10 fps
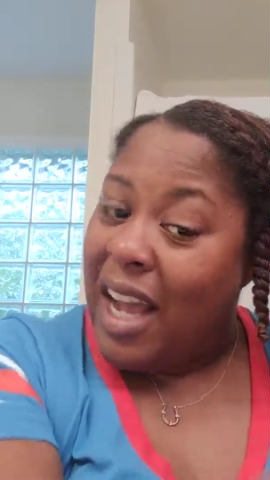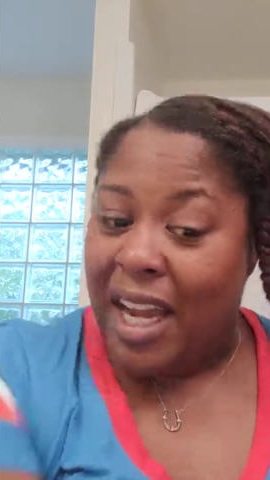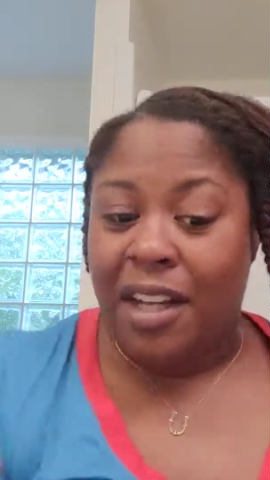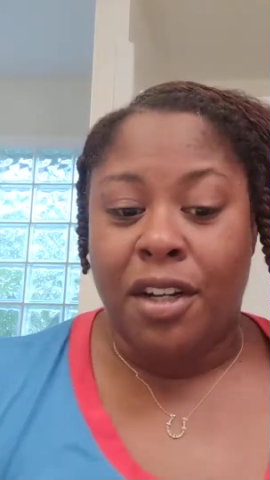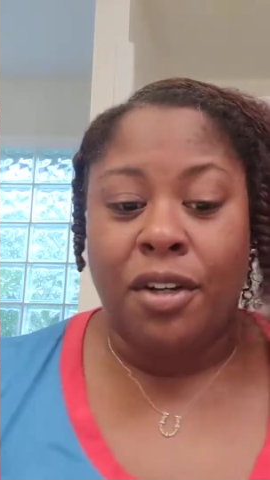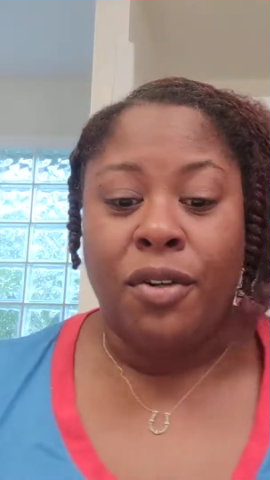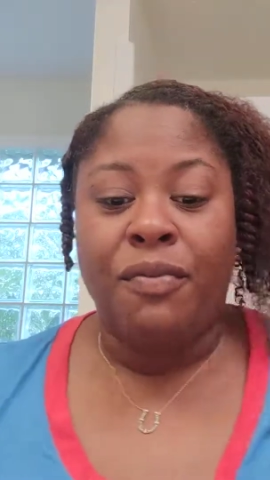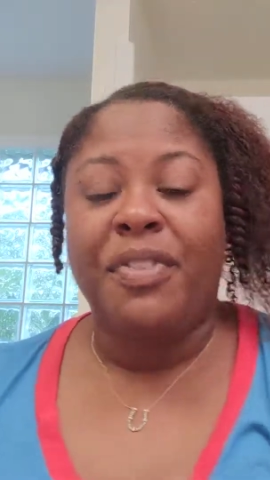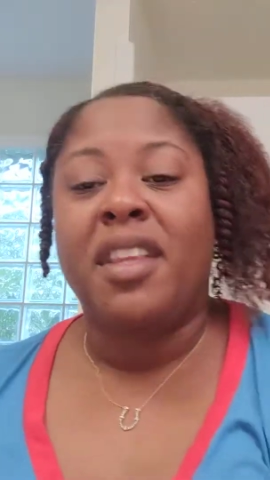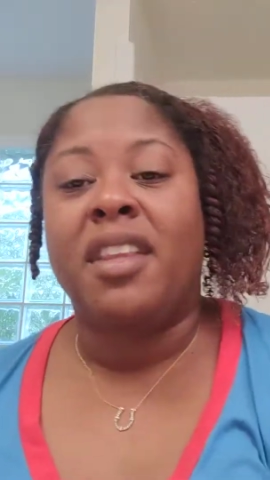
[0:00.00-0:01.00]
I
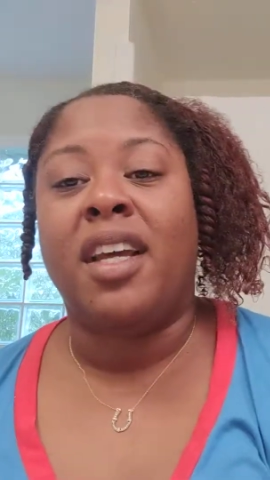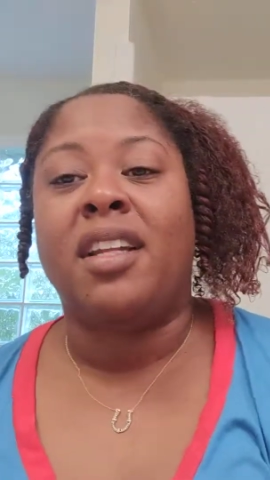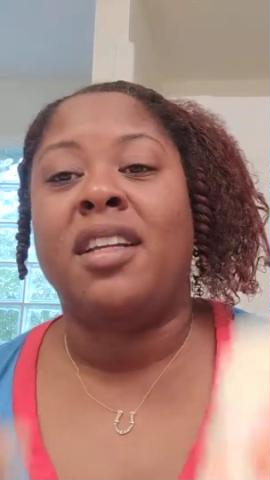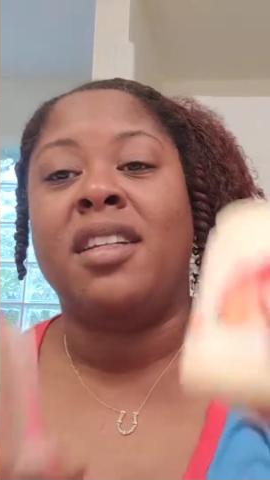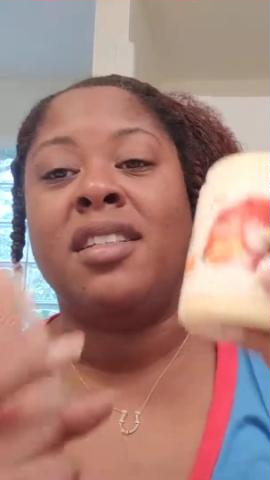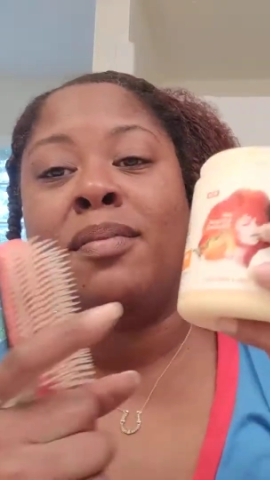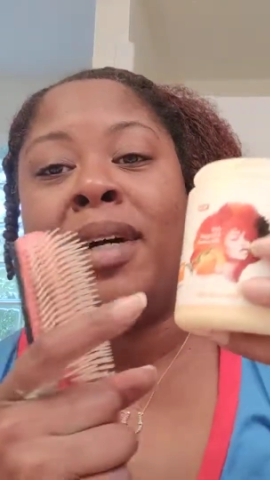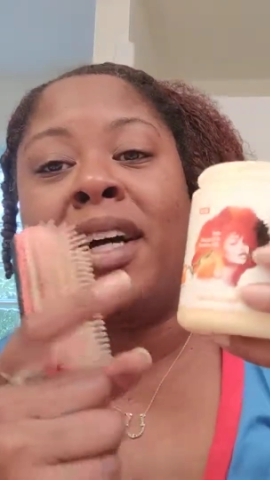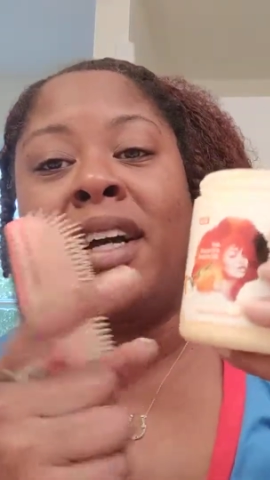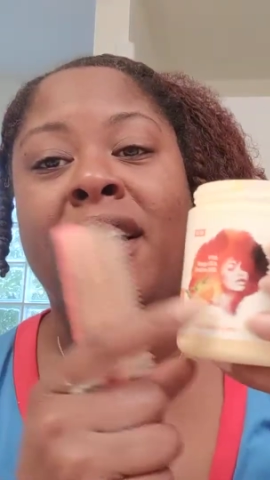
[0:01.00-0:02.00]
know that it is
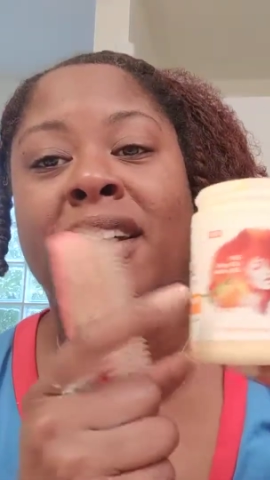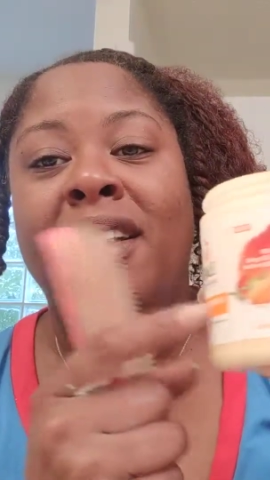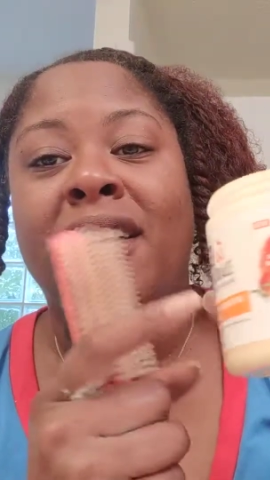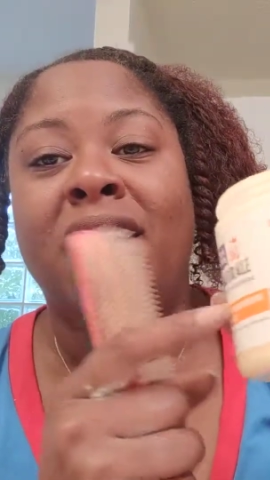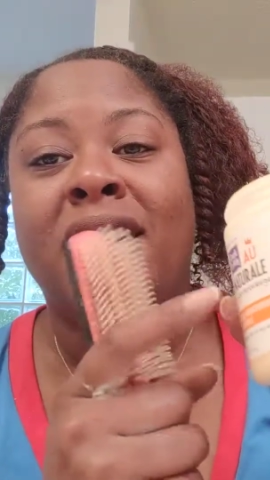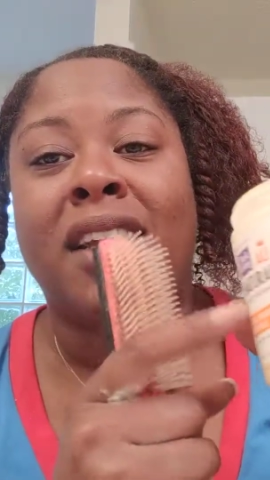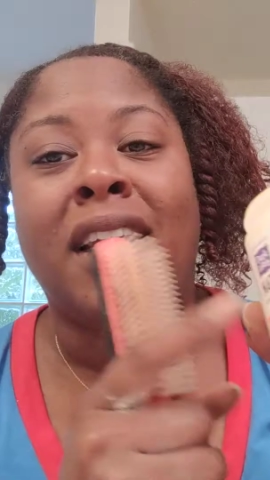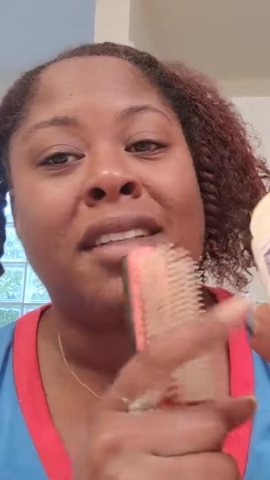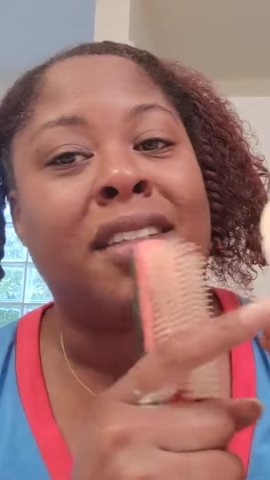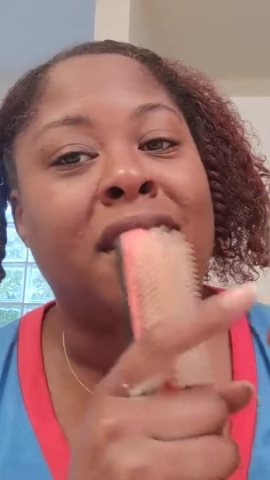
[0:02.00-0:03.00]
my
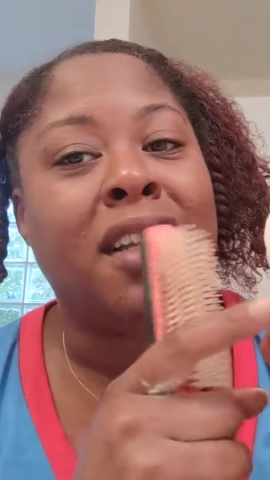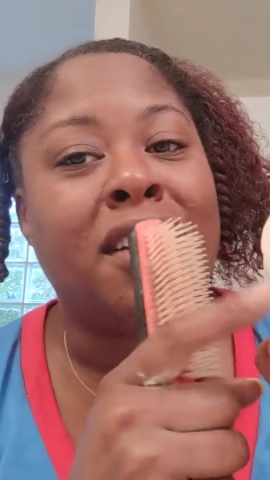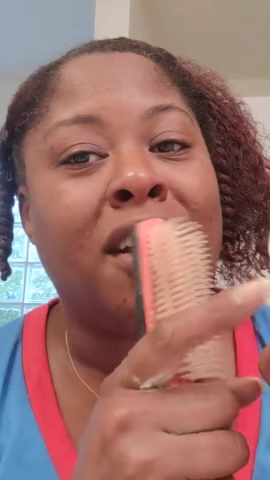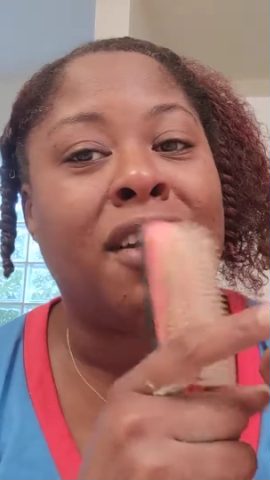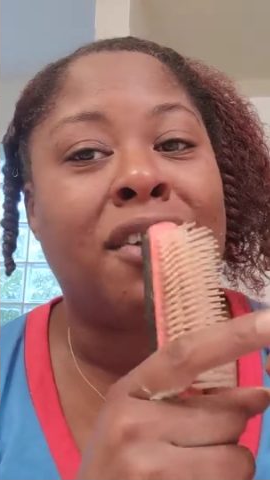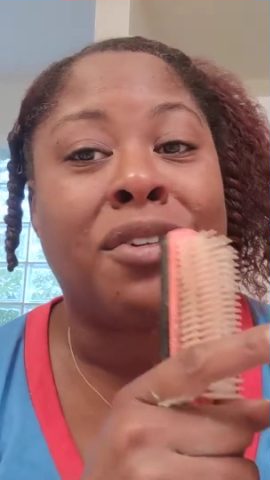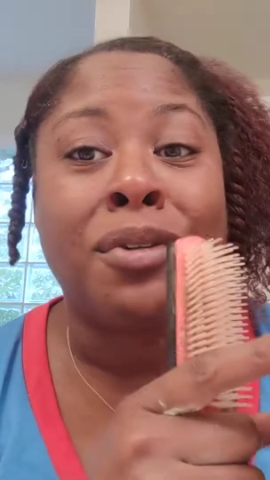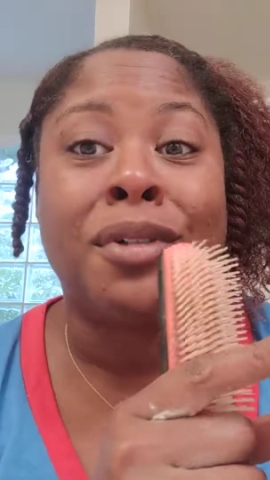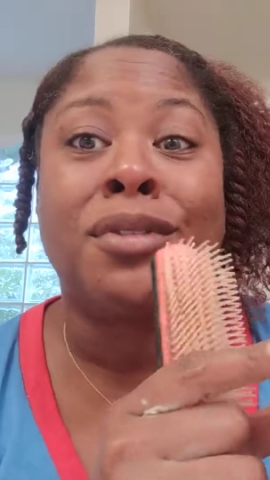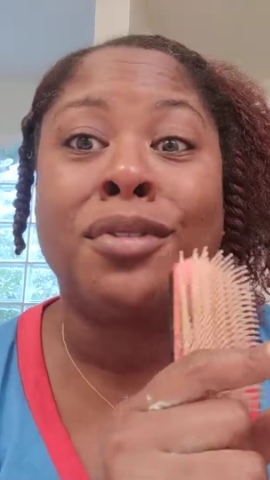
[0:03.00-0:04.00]
$8 to $10
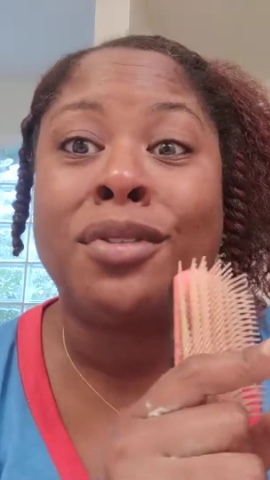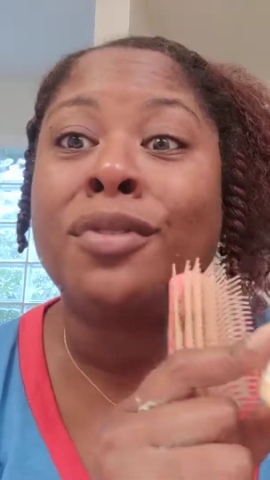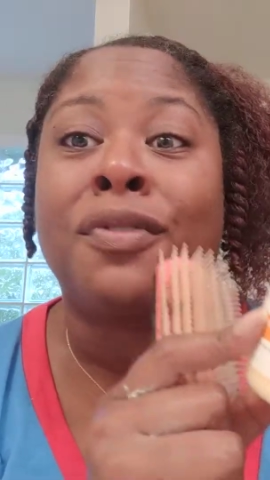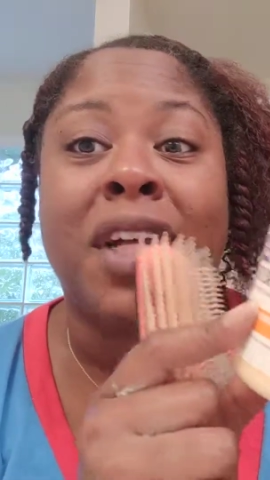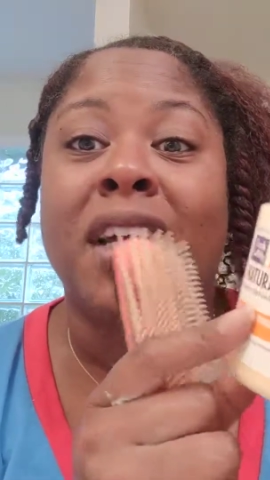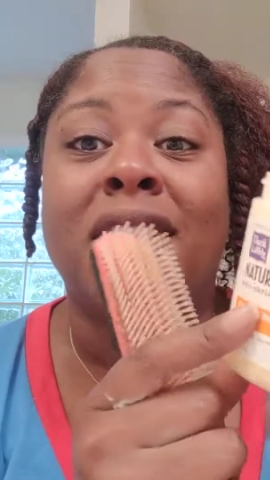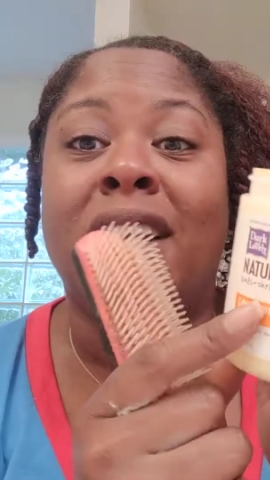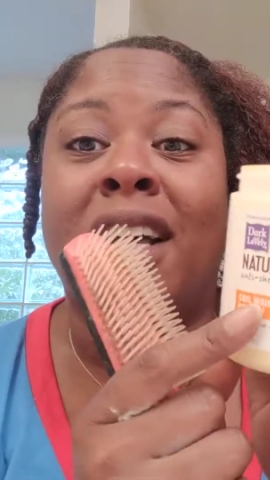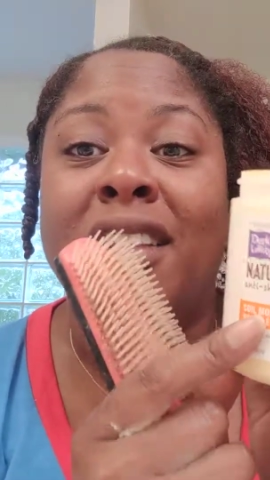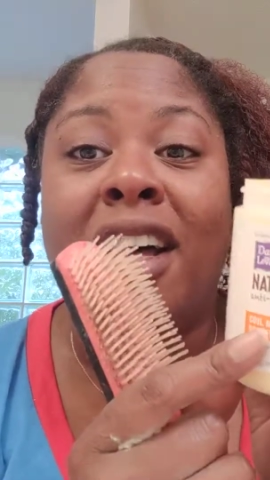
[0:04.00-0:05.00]
coral tooth souffle
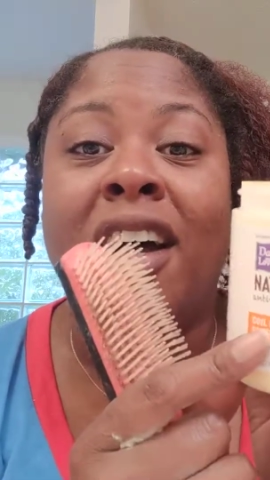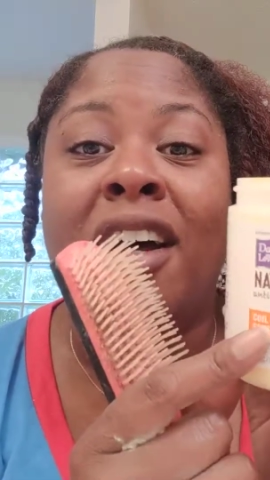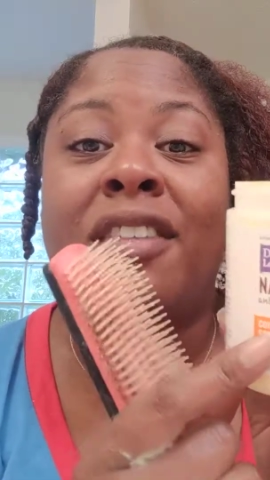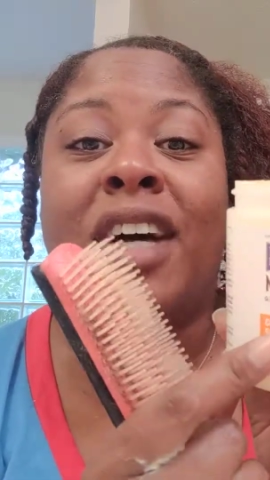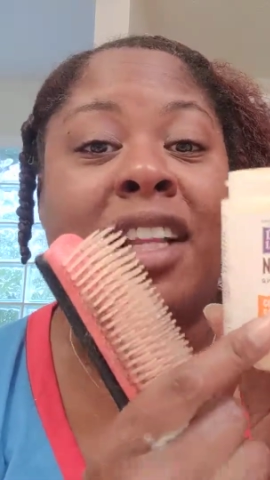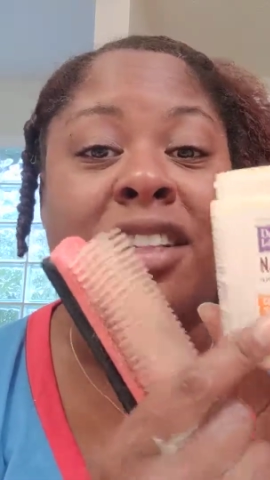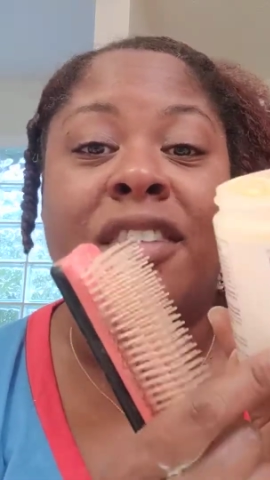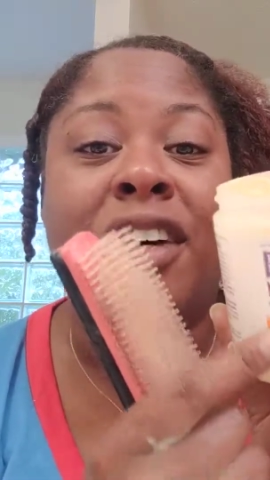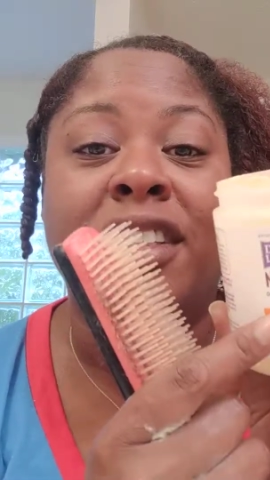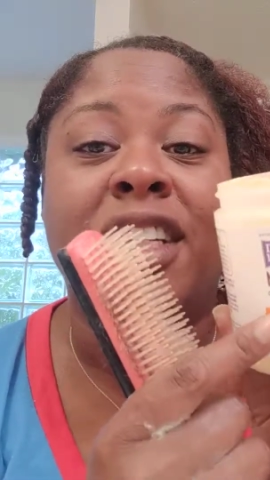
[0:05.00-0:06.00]
that I love. I
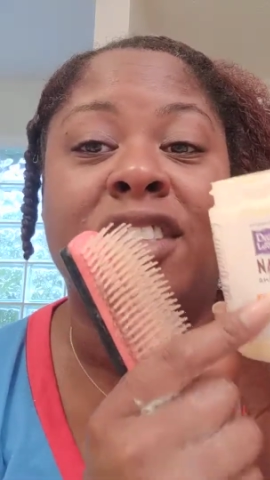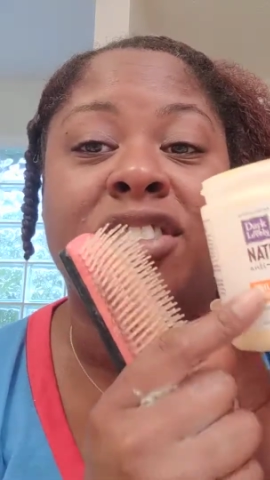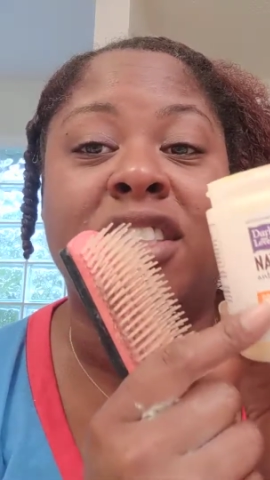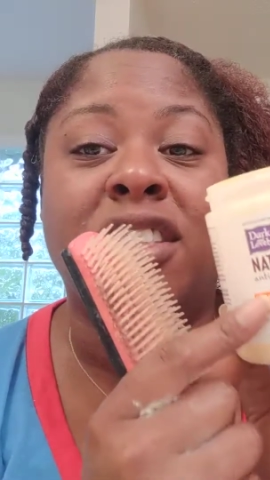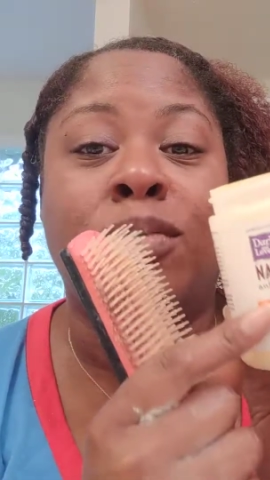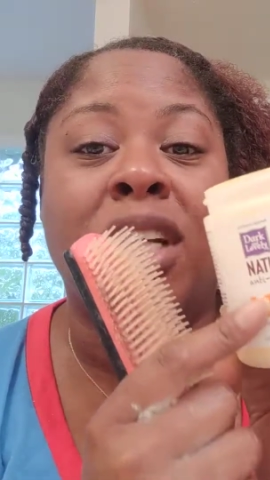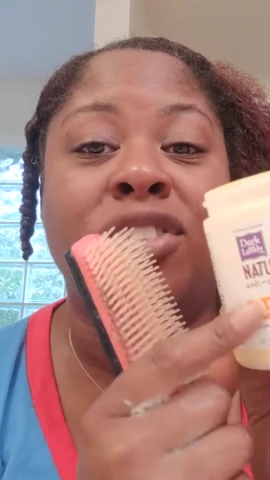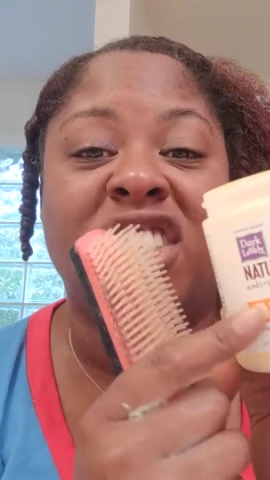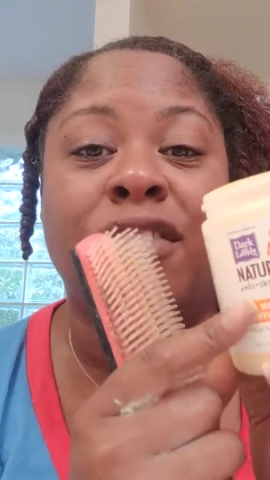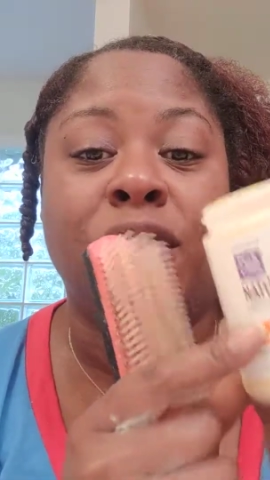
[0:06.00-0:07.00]
live on this. This is what I
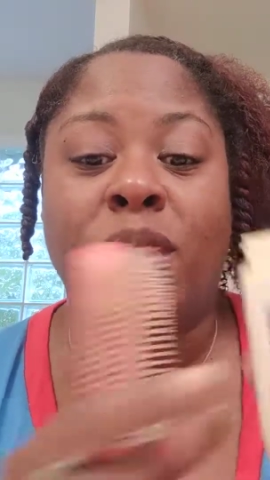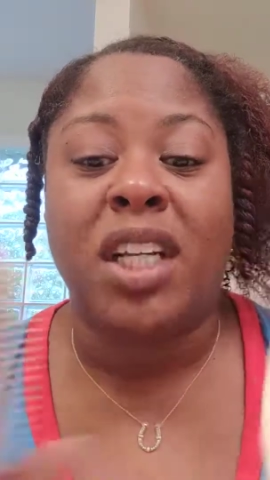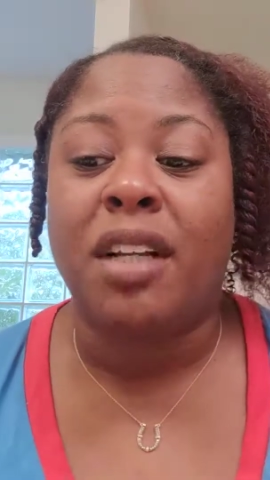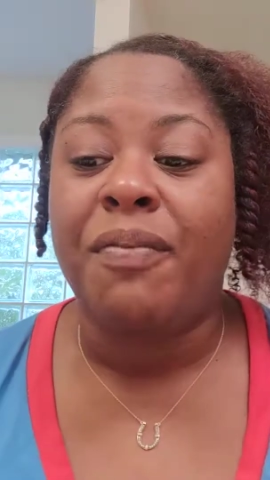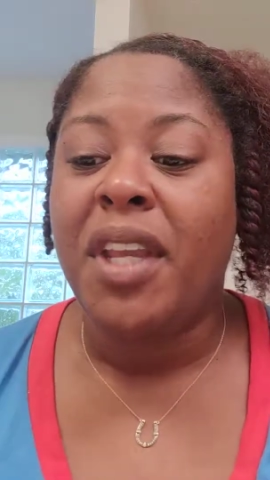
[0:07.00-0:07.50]
use every week.